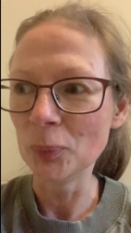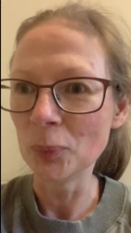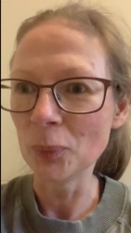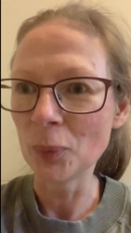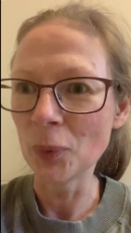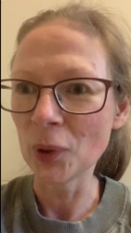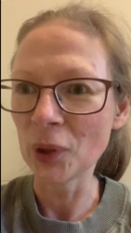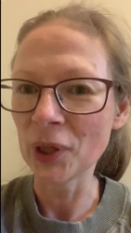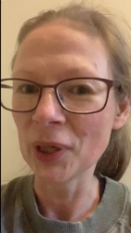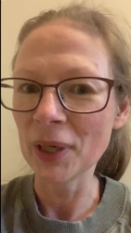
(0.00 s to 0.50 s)

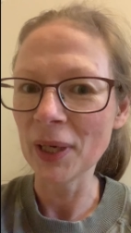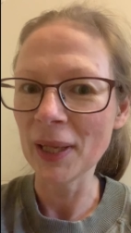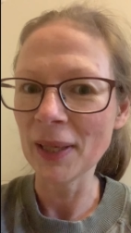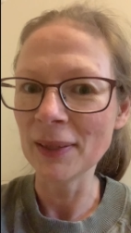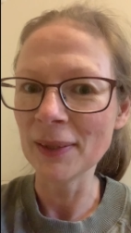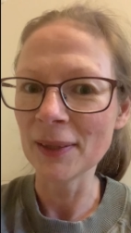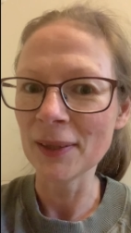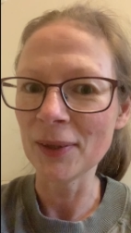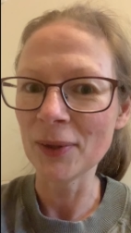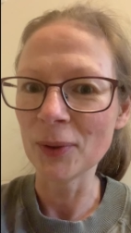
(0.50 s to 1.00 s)
what it
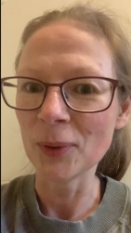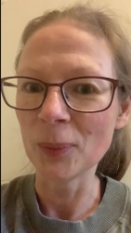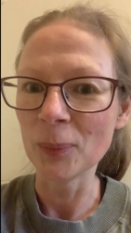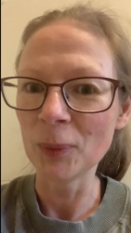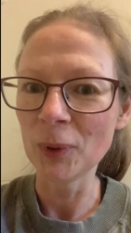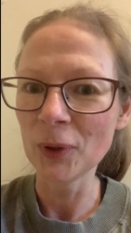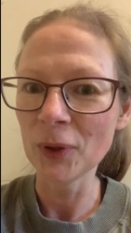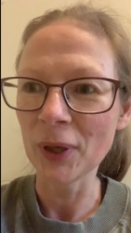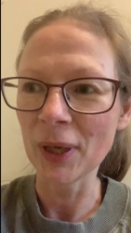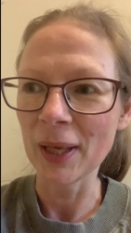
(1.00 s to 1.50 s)
ended up
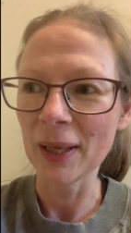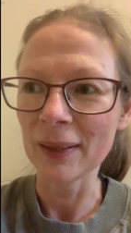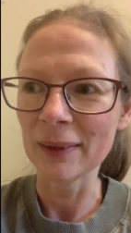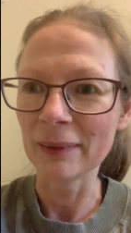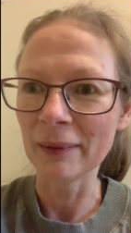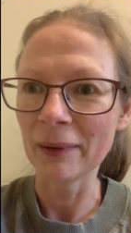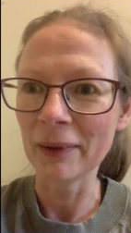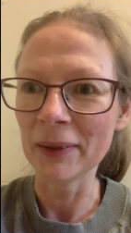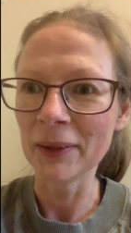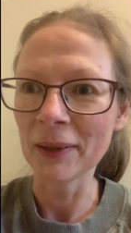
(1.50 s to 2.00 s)
looking
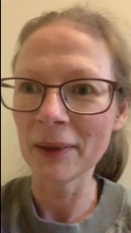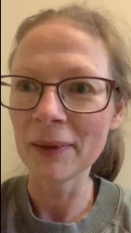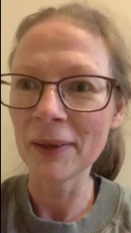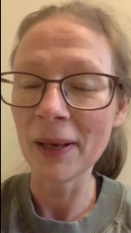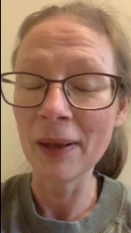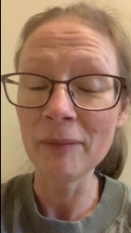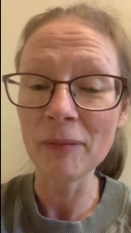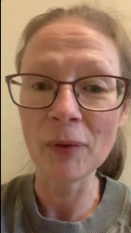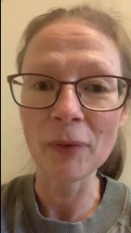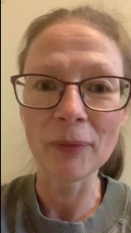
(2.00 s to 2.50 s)
like. I
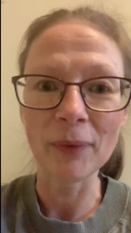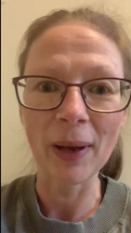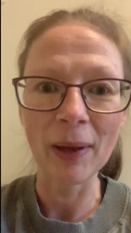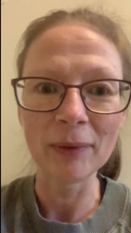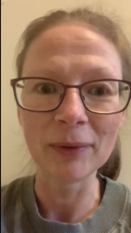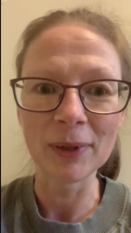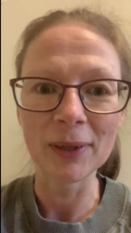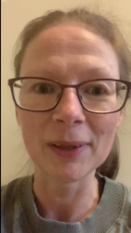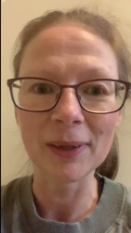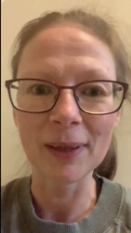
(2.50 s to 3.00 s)
never
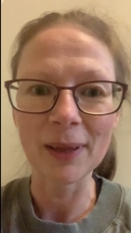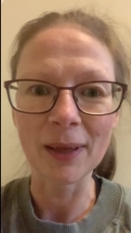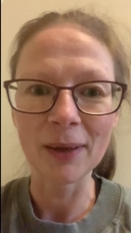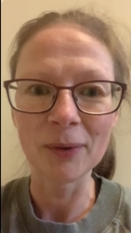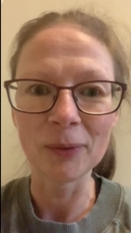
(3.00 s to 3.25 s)
rounded that